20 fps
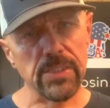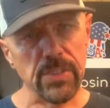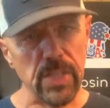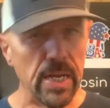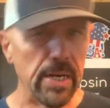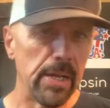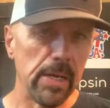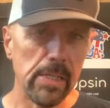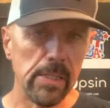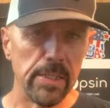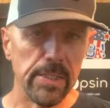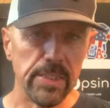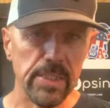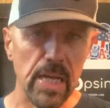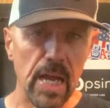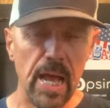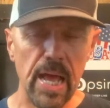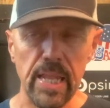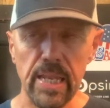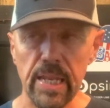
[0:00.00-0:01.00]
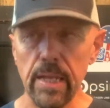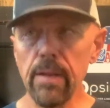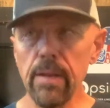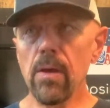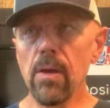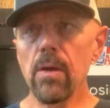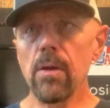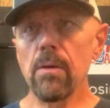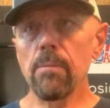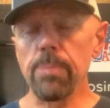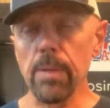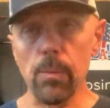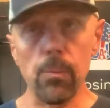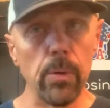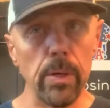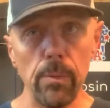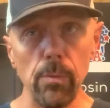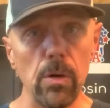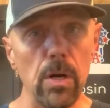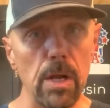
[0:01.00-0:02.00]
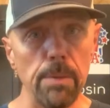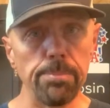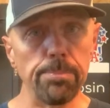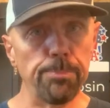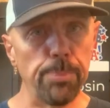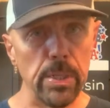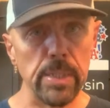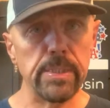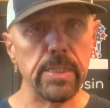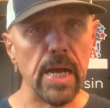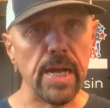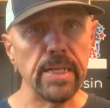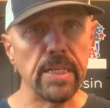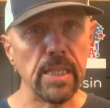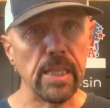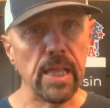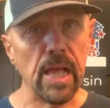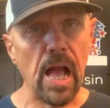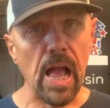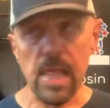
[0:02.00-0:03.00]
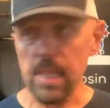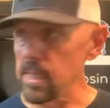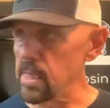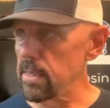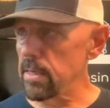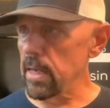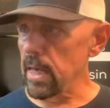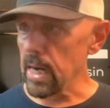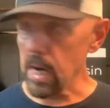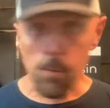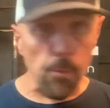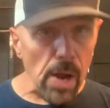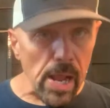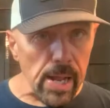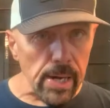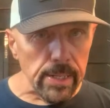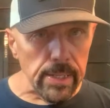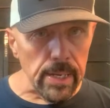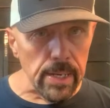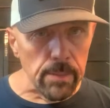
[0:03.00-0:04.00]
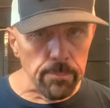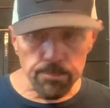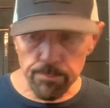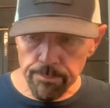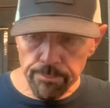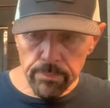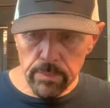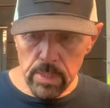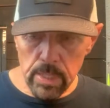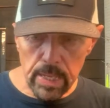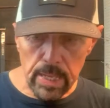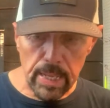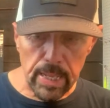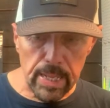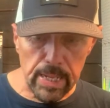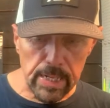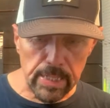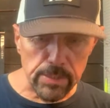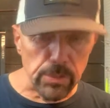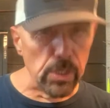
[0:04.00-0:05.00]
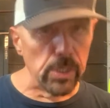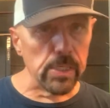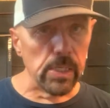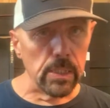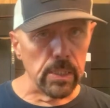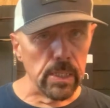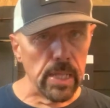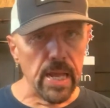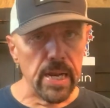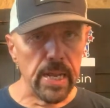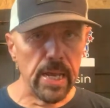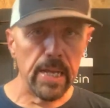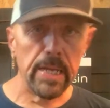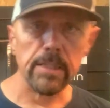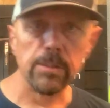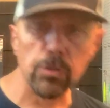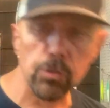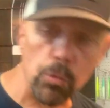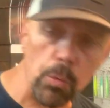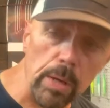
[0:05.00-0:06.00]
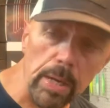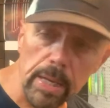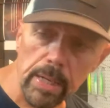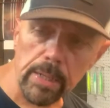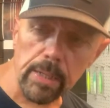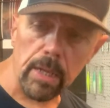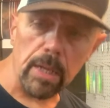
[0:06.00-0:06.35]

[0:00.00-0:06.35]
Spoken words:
San Nicolas Island. But we were up pretty tight to the island, and I ran to him, and I took a leadhead and squid and